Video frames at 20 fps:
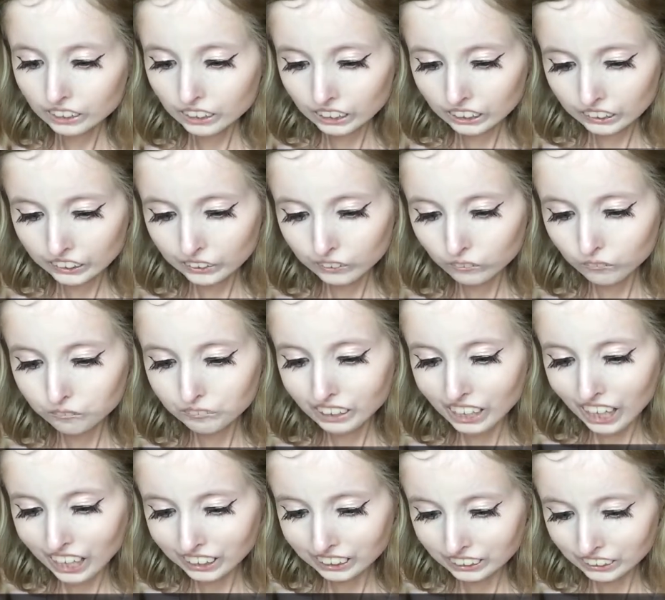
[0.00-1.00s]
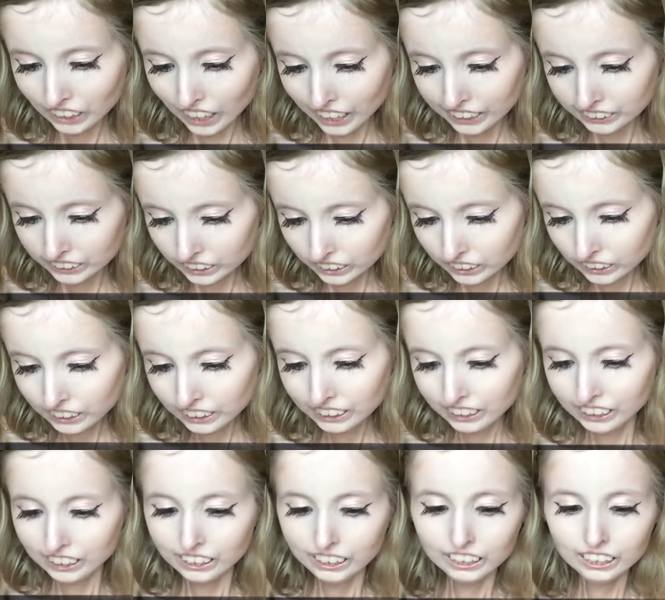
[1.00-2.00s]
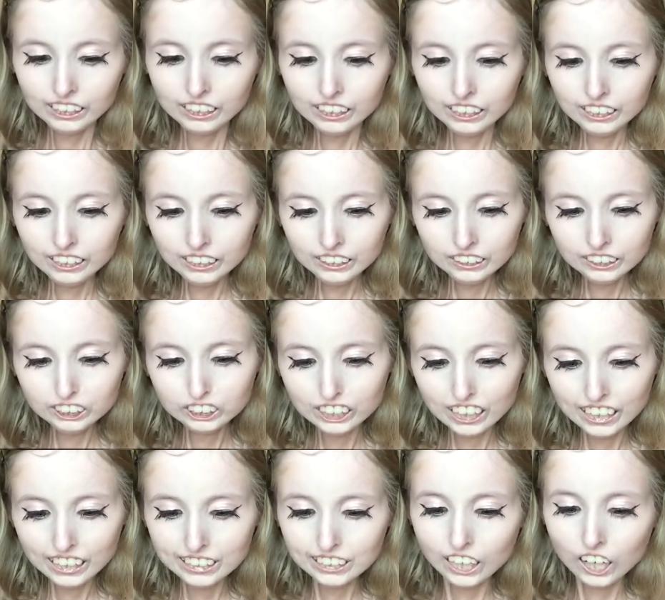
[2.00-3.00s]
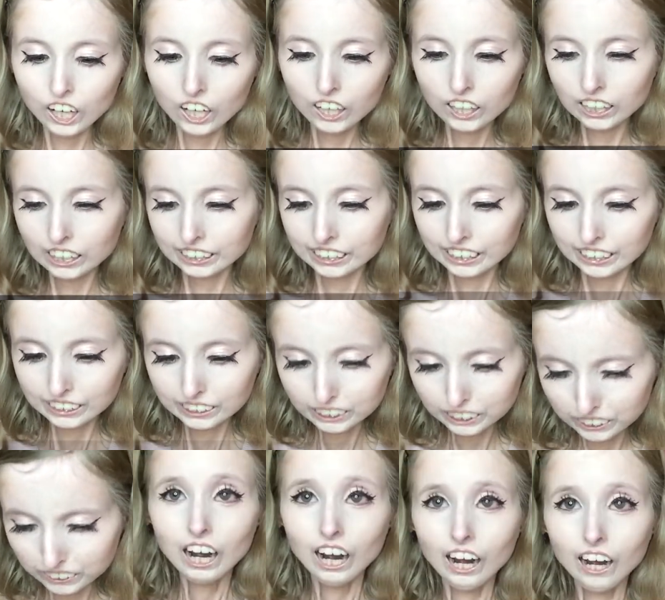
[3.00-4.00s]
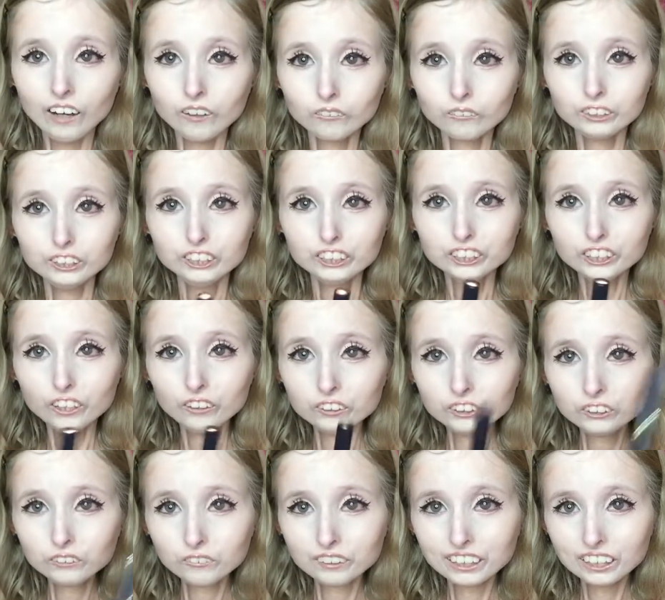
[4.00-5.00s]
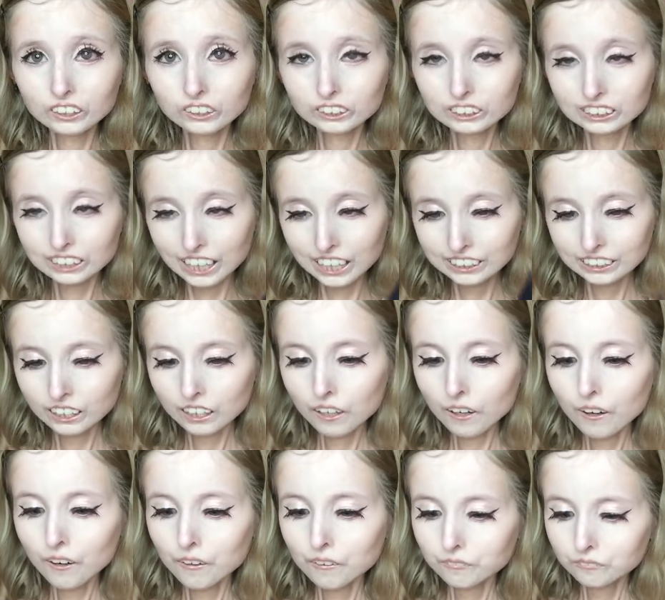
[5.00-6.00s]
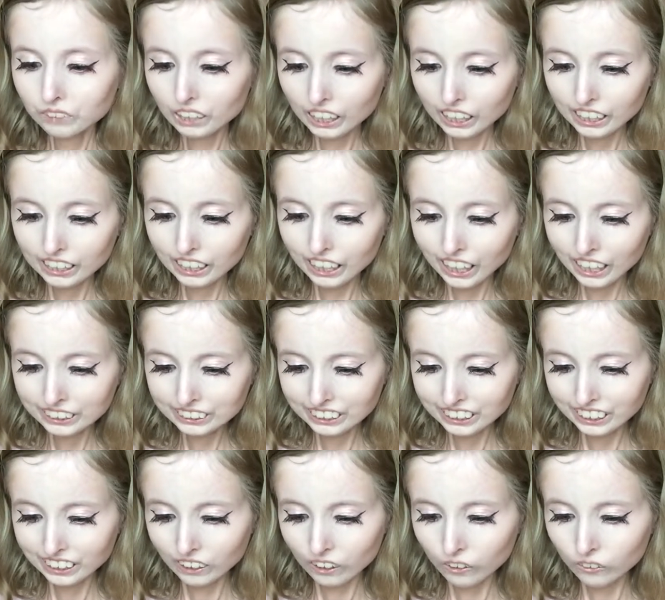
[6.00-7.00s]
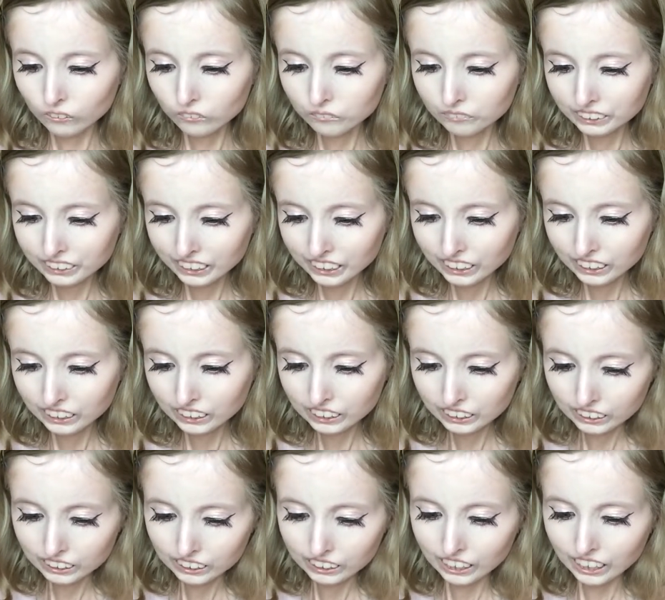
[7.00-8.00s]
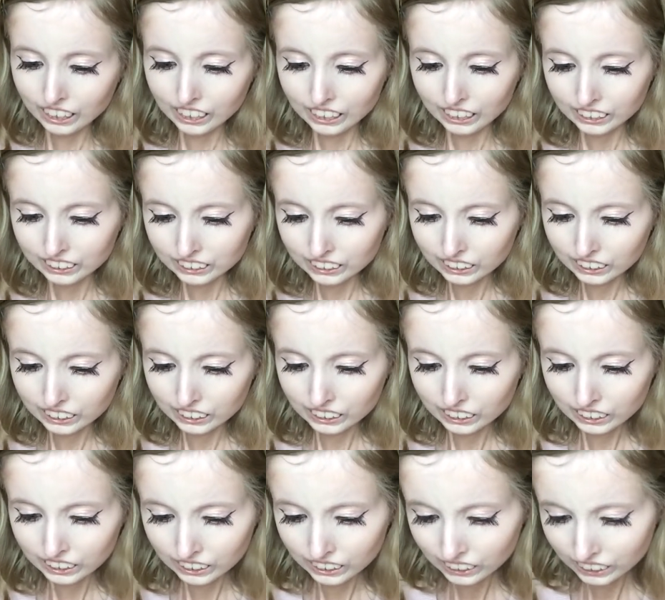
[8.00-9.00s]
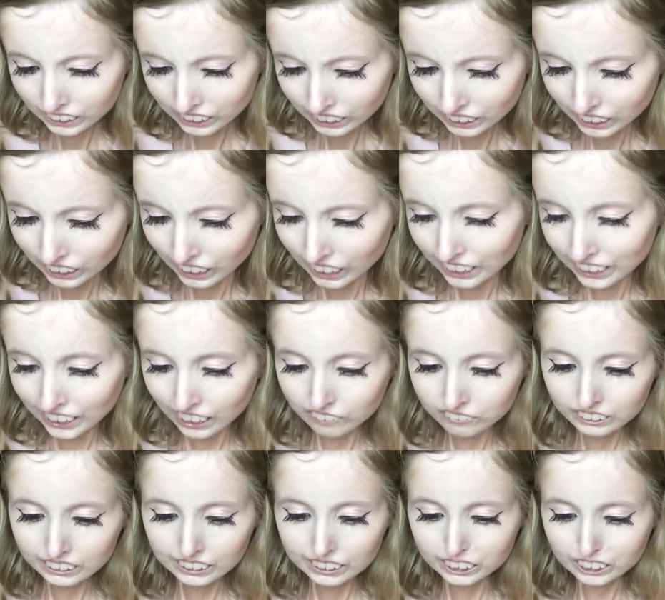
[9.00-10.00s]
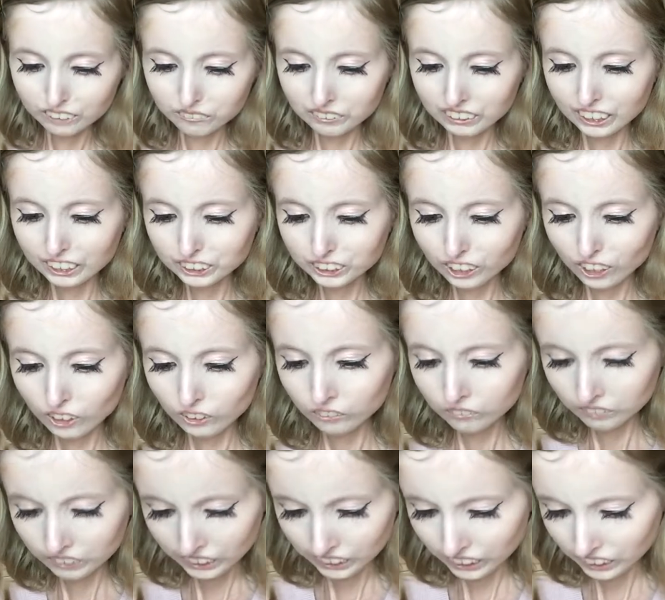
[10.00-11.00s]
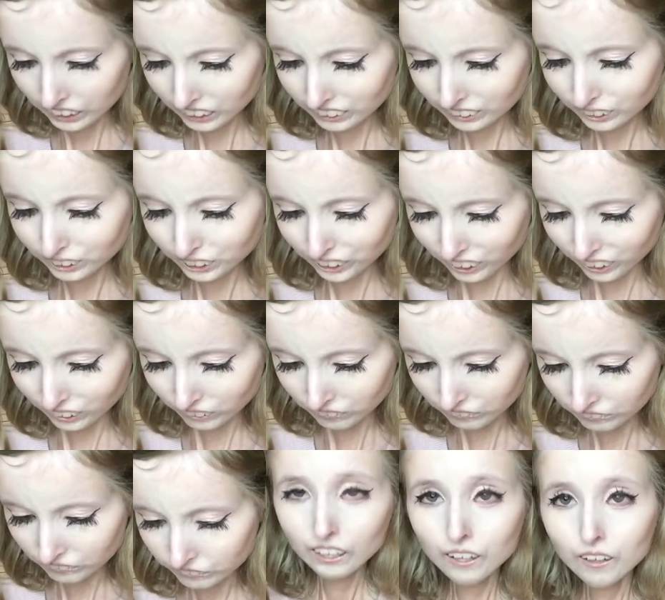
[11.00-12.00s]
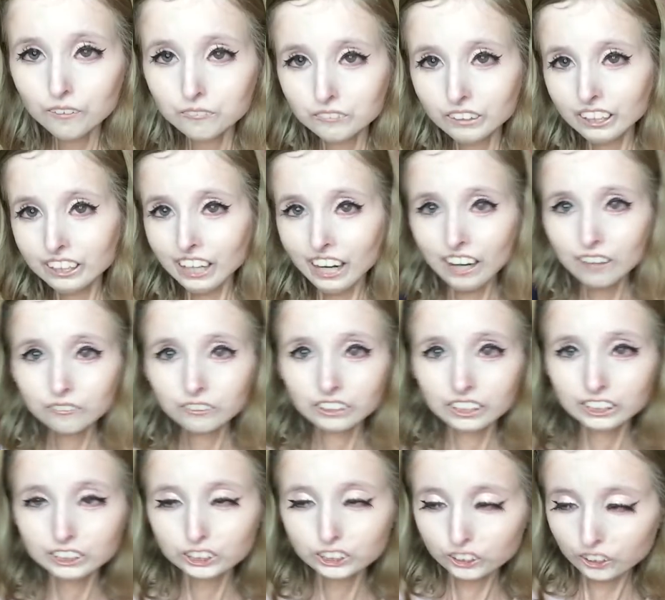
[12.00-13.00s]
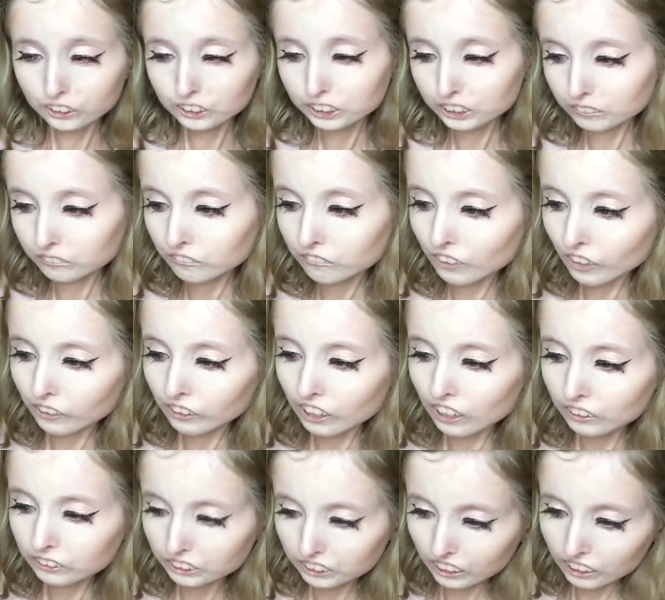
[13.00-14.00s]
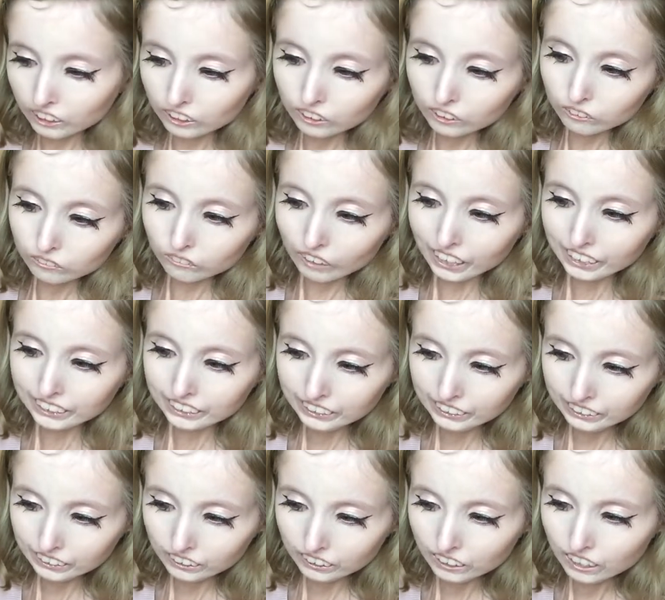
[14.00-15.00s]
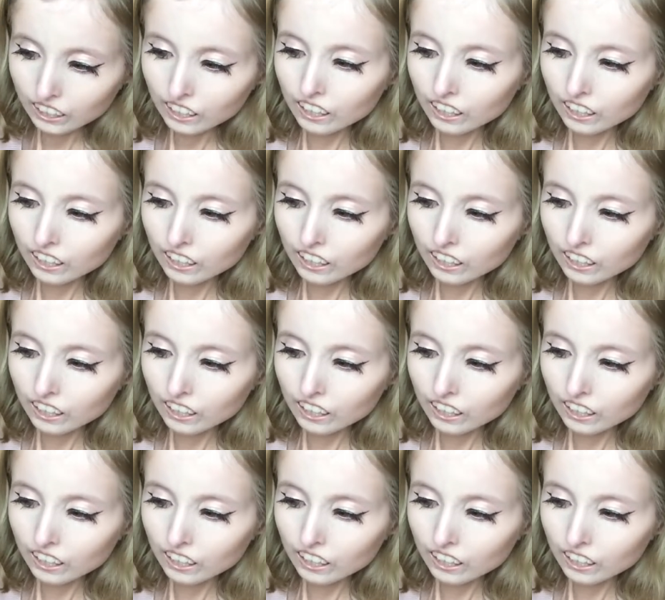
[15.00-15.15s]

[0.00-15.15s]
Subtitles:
Little Black Liner in the shade Onyx. I would show you what it looks like, but I can't open it, and I have to get someone else to open it, so. But I will insert some photos right here.